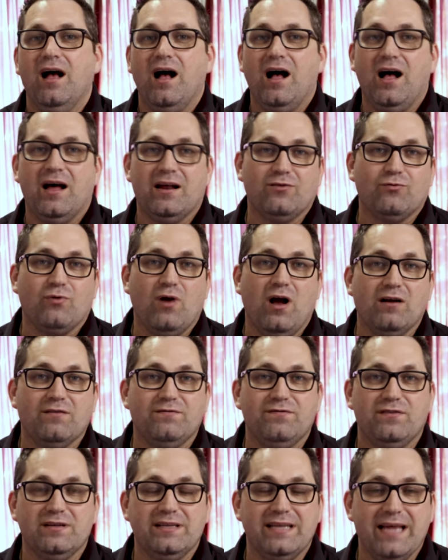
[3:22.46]
on a
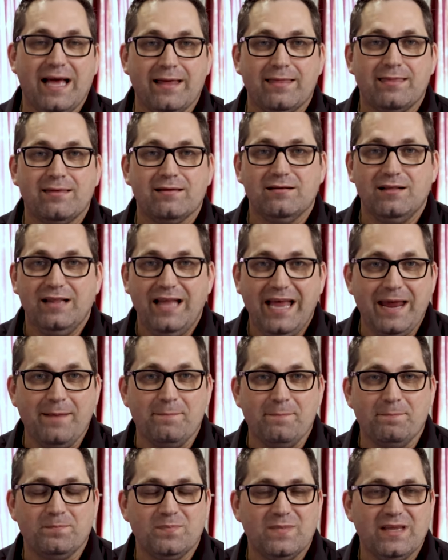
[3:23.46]
wrongful death
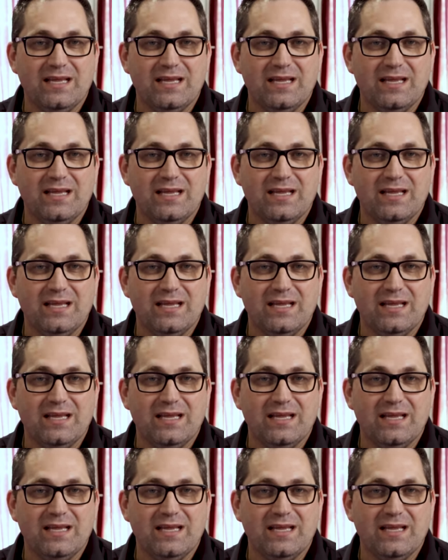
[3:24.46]
claim.